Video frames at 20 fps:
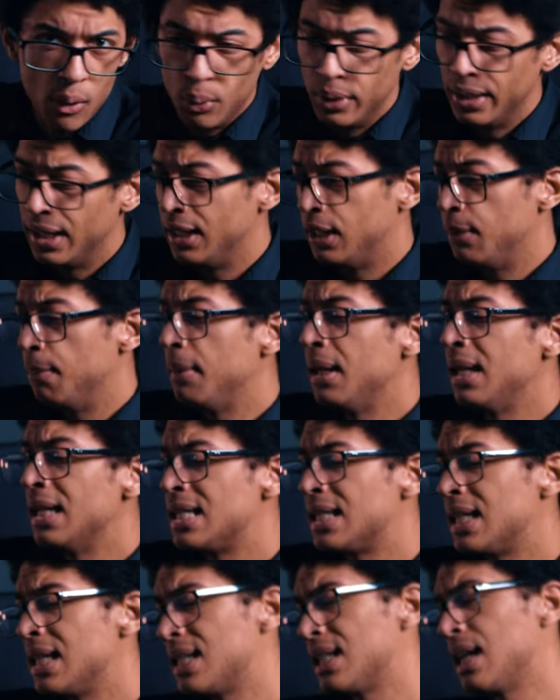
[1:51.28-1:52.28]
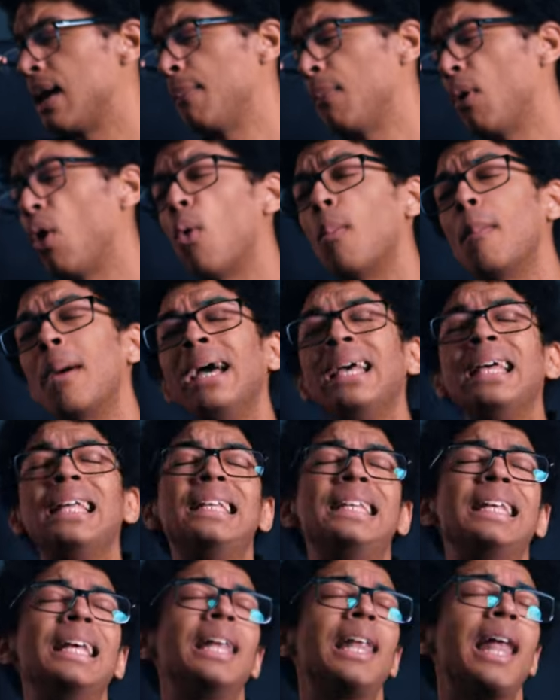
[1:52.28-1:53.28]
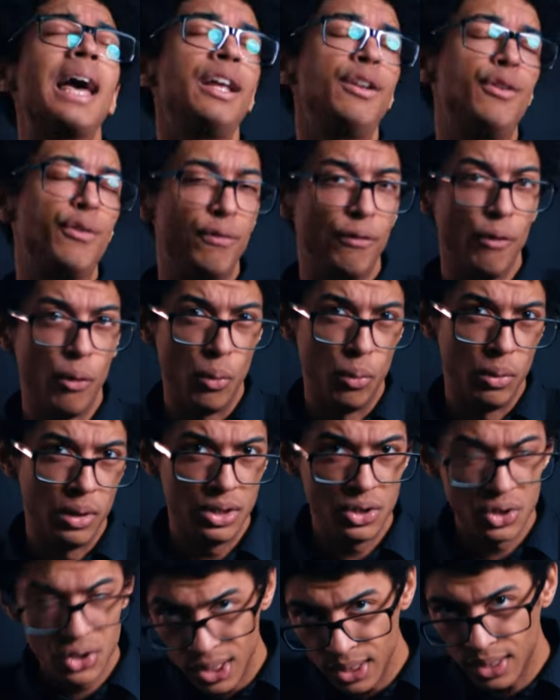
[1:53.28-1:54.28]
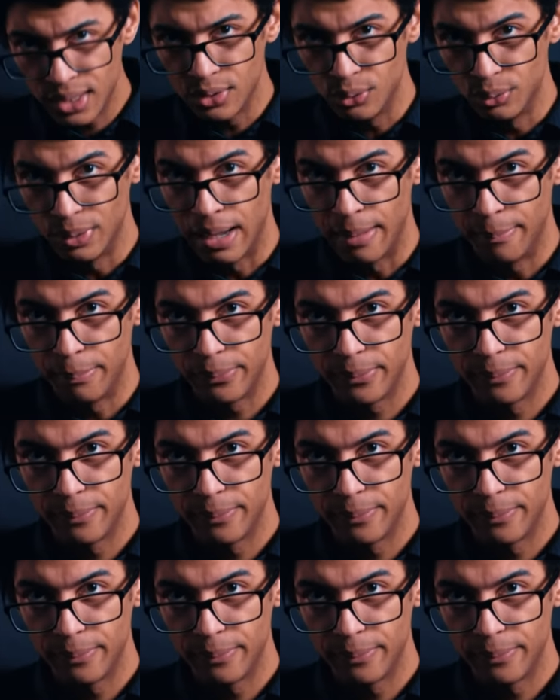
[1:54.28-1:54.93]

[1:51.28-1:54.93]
when I administer some on my delightful chicken wrap.